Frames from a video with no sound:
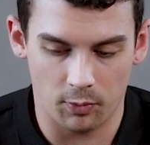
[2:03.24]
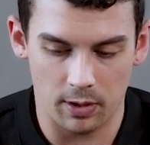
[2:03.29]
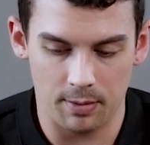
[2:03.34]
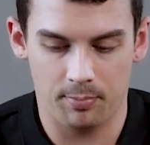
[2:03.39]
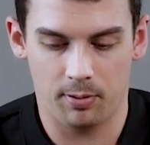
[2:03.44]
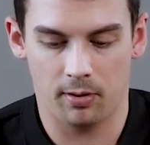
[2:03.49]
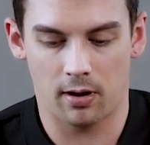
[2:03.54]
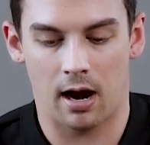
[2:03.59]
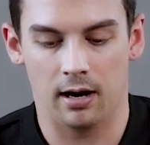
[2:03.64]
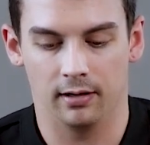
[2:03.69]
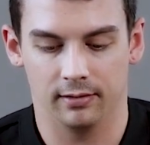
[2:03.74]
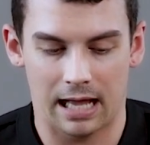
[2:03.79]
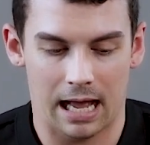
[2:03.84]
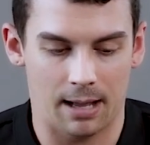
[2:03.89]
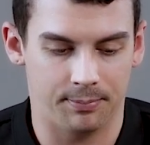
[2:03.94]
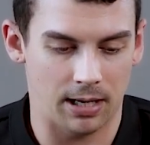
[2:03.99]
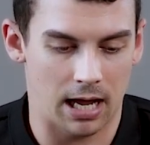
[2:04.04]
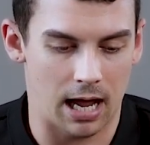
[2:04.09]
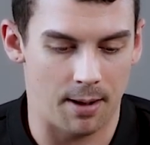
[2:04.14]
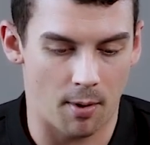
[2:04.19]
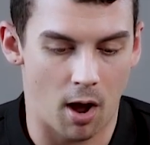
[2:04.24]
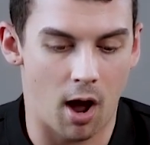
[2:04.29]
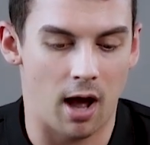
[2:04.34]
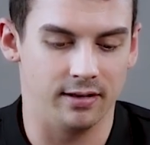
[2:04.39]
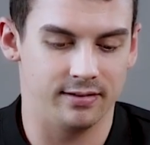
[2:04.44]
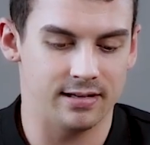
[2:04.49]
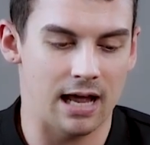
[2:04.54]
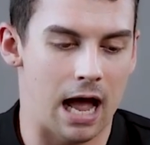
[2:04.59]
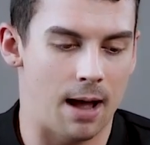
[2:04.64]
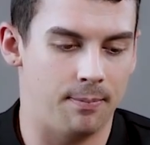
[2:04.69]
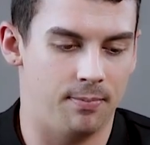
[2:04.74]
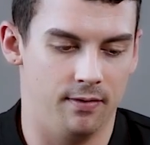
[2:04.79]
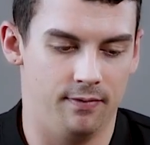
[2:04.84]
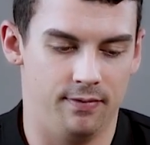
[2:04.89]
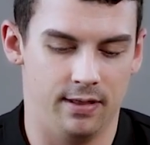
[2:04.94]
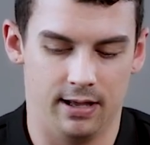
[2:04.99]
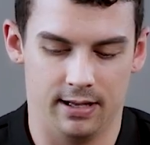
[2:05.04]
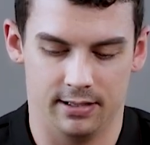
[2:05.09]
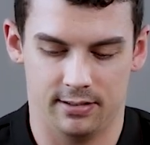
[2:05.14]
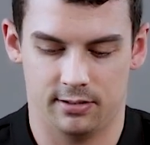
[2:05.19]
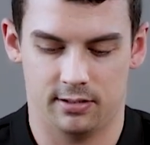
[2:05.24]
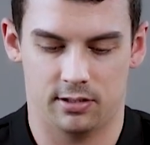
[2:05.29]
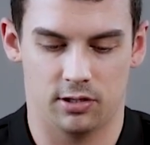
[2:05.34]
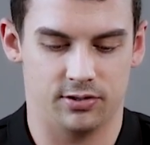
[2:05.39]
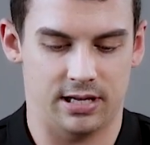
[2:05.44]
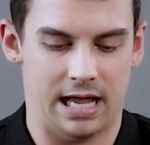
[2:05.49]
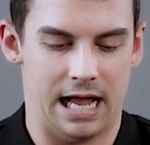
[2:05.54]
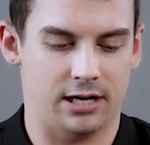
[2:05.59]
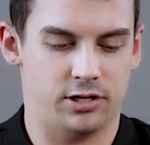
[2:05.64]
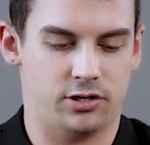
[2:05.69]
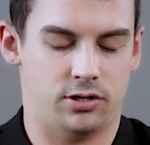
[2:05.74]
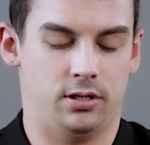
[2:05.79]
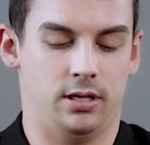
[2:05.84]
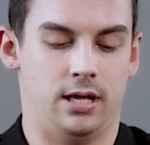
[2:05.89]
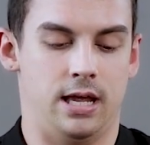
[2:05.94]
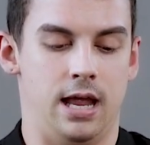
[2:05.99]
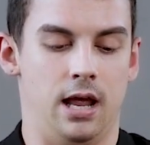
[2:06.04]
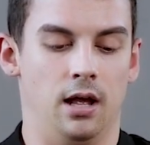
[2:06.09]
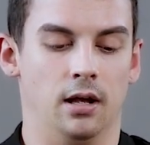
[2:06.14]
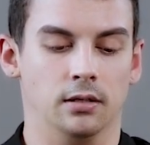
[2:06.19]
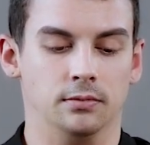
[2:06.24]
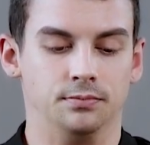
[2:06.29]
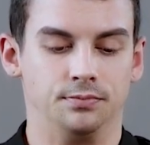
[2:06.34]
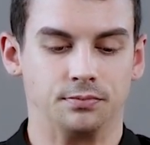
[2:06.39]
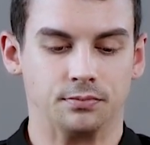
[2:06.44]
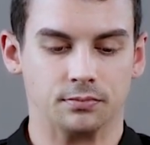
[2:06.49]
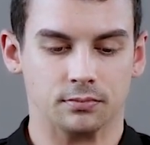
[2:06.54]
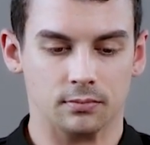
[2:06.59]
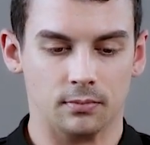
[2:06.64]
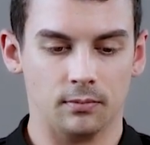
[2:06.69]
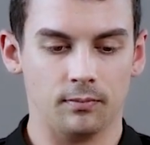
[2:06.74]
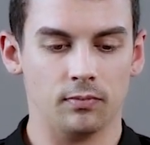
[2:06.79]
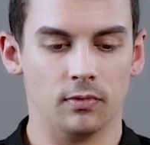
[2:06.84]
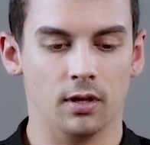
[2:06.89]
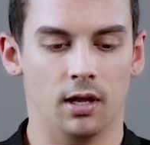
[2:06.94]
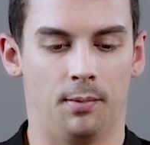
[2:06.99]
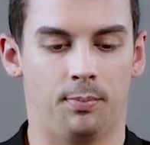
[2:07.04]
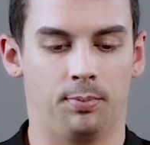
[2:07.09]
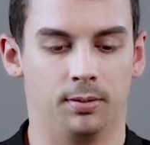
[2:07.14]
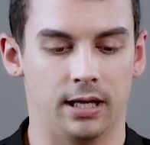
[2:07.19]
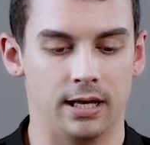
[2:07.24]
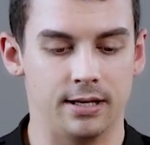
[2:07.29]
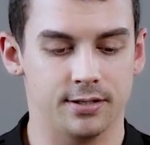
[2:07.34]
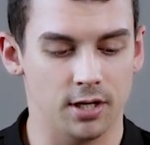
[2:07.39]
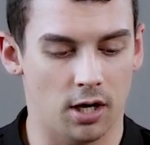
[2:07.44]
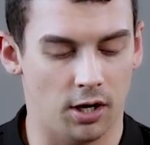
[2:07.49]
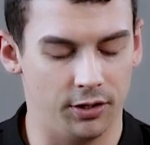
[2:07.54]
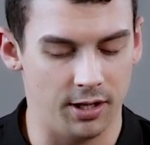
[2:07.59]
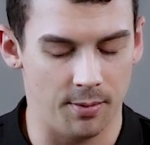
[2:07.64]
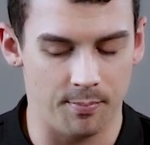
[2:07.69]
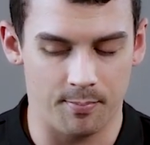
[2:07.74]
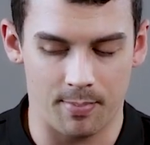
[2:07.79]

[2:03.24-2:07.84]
we put our laptop on top of this, there's actually a place on the